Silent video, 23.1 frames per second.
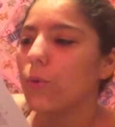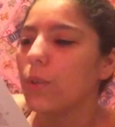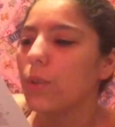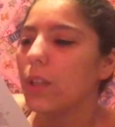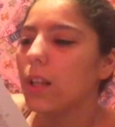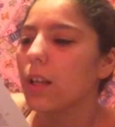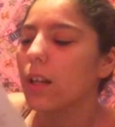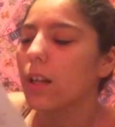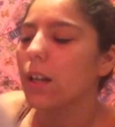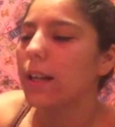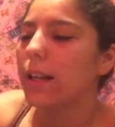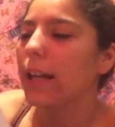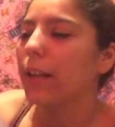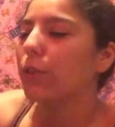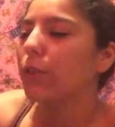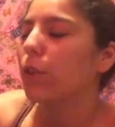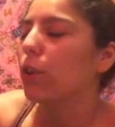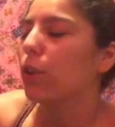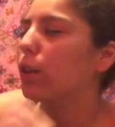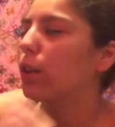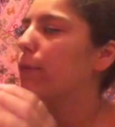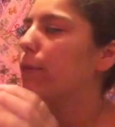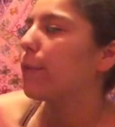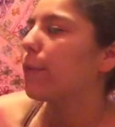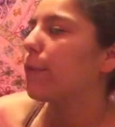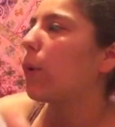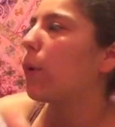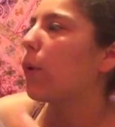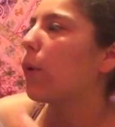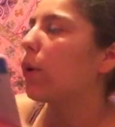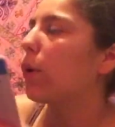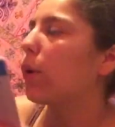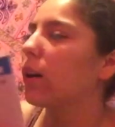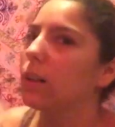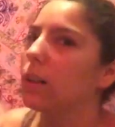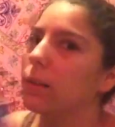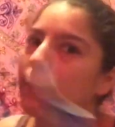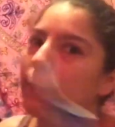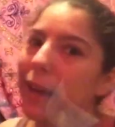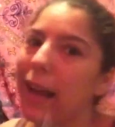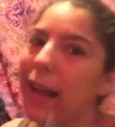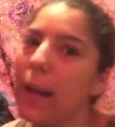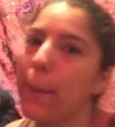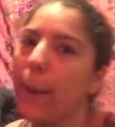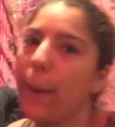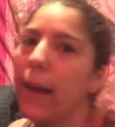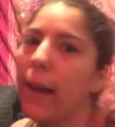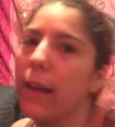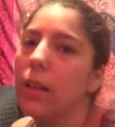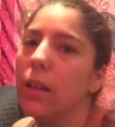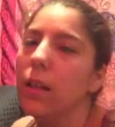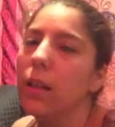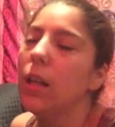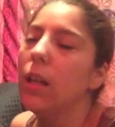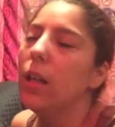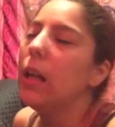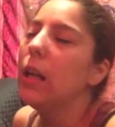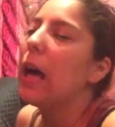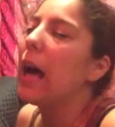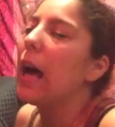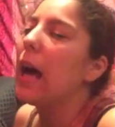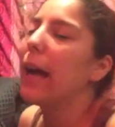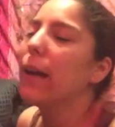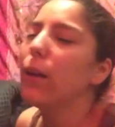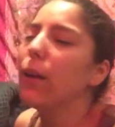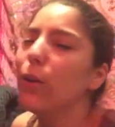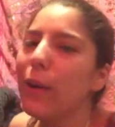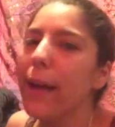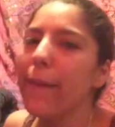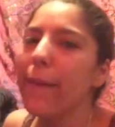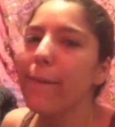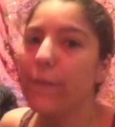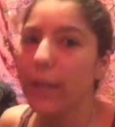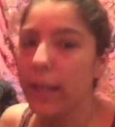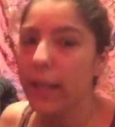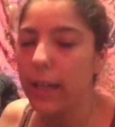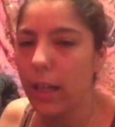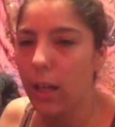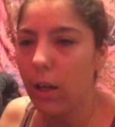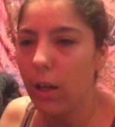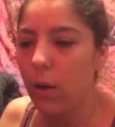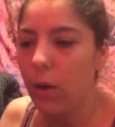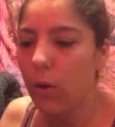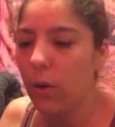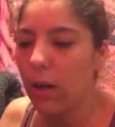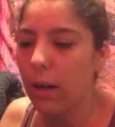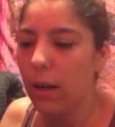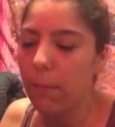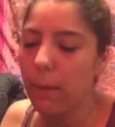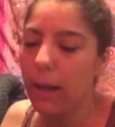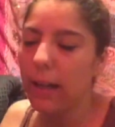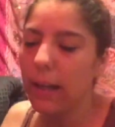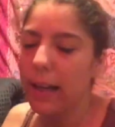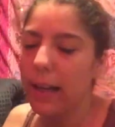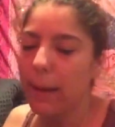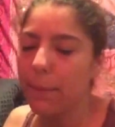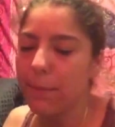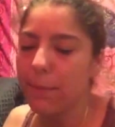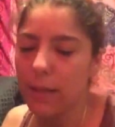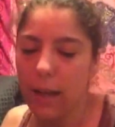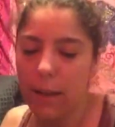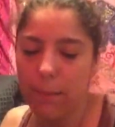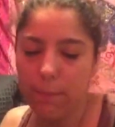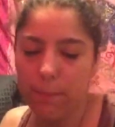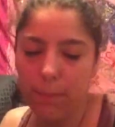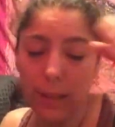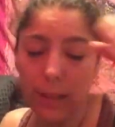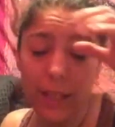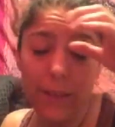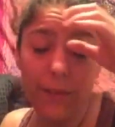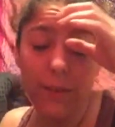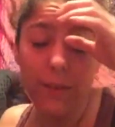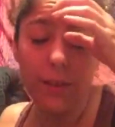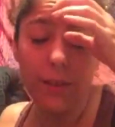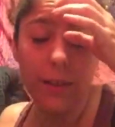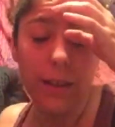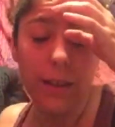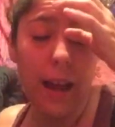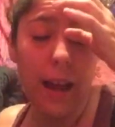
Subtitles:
do need a connector for my iPad. I don't have video on my laptop, believe it or